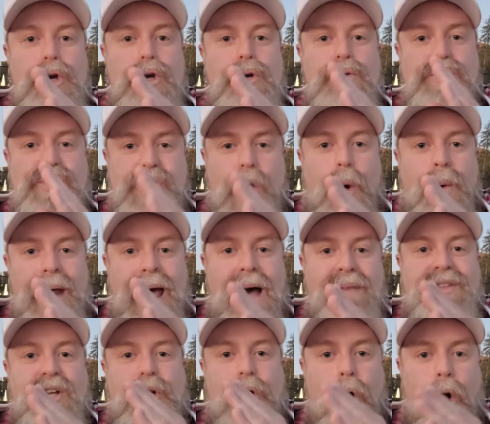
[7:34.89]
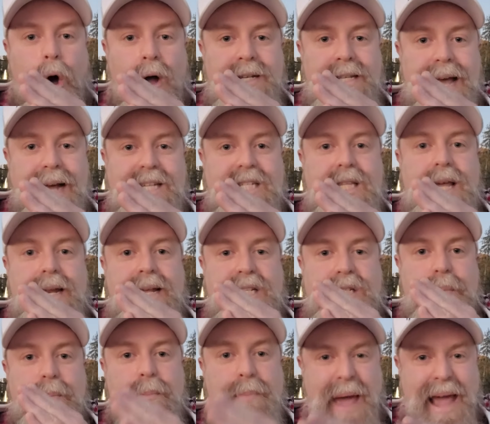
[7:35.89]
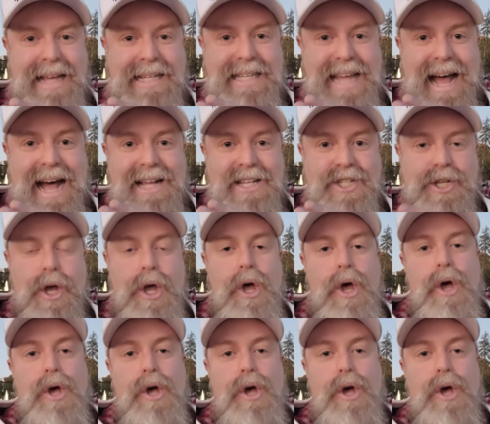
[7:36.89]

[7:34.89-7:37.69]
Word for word: who don't have the context that his base has.